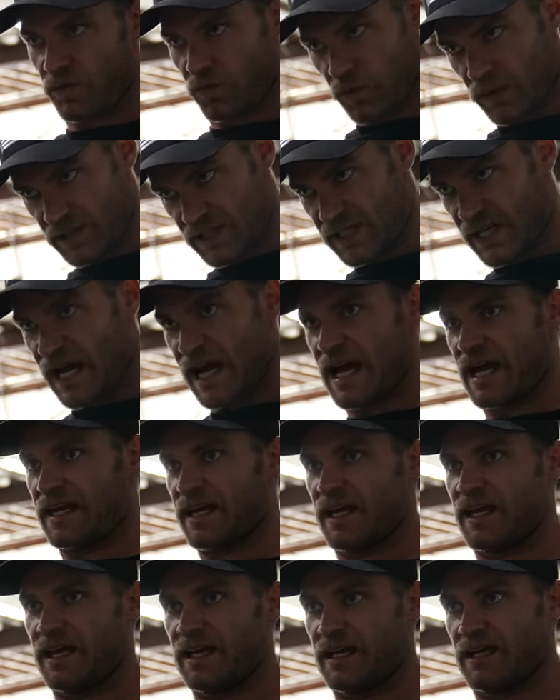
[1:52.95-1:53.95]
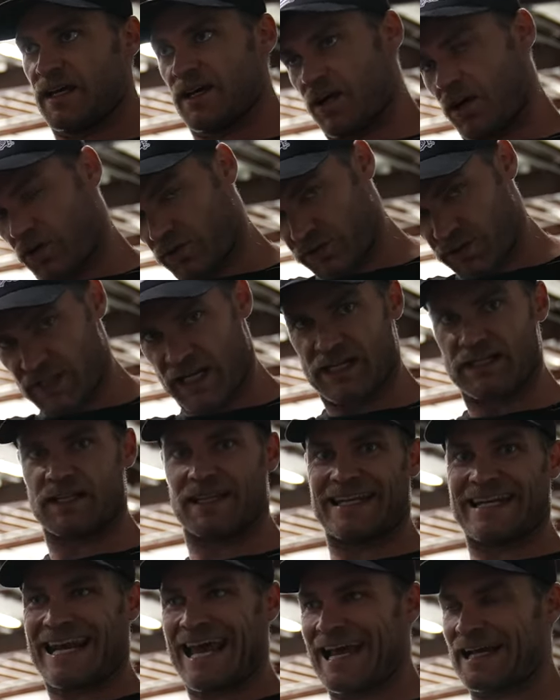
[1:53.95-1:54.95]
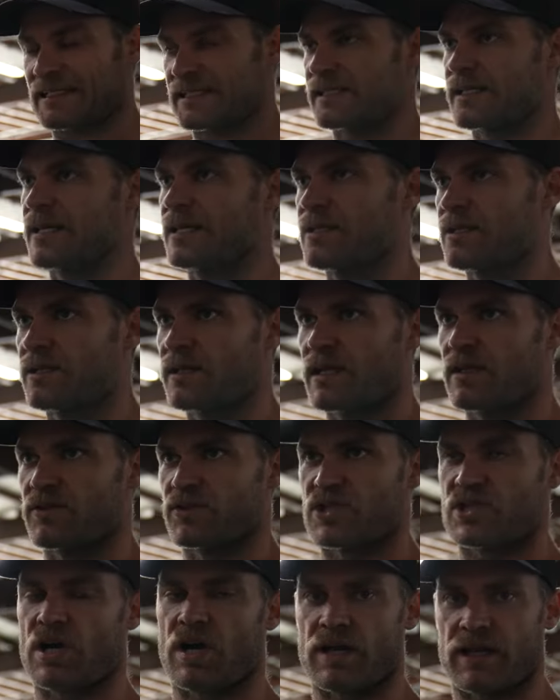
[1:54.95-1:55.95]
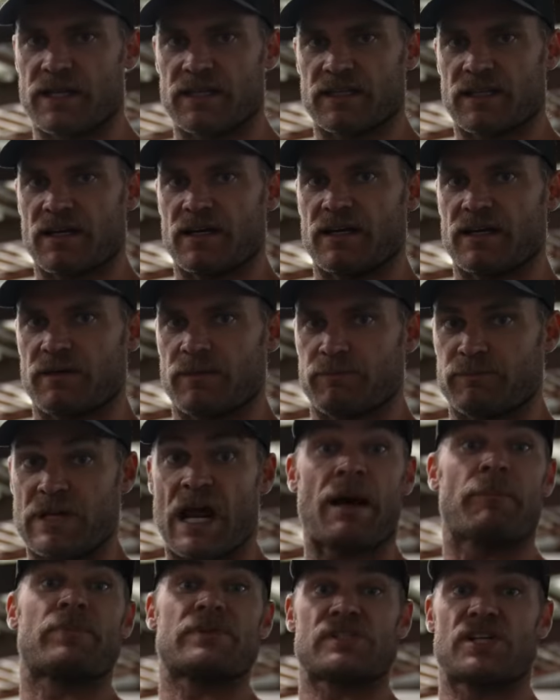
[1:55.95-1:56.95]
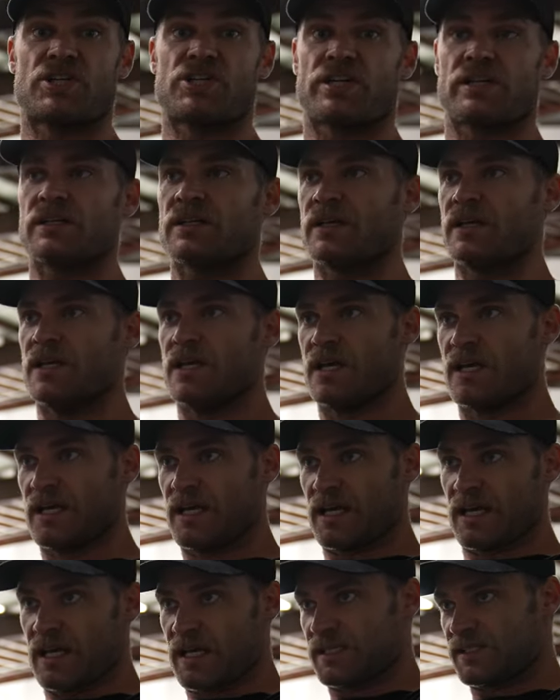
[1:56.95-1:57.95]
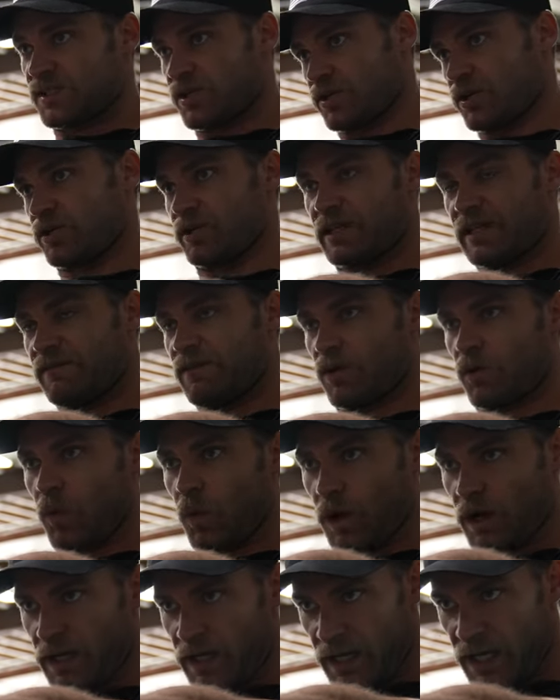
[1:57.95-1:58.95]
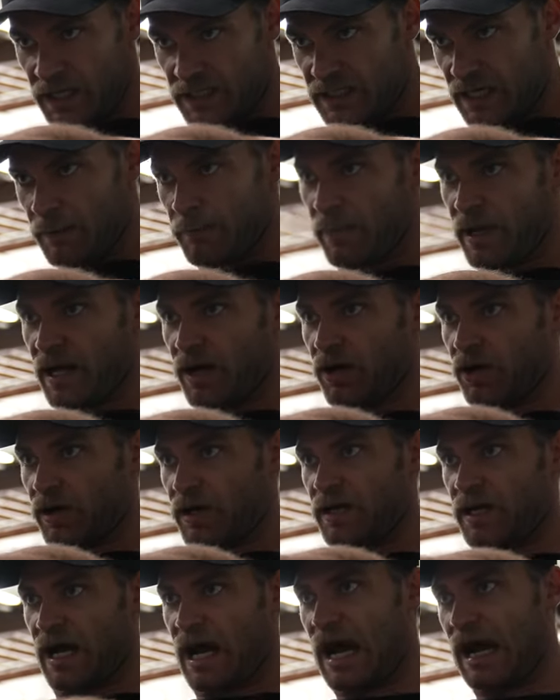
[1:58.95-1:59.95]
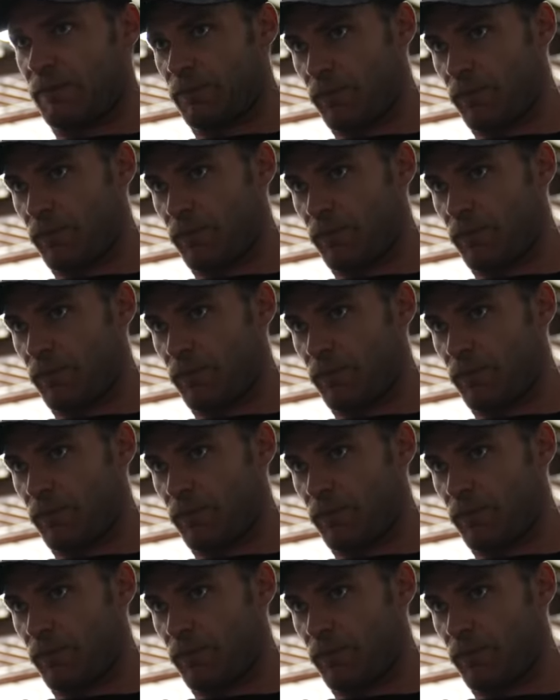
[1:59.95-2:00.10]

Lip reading: with one side, alternate to the next. You can either start in the top position, so you're leaving one dumbbell up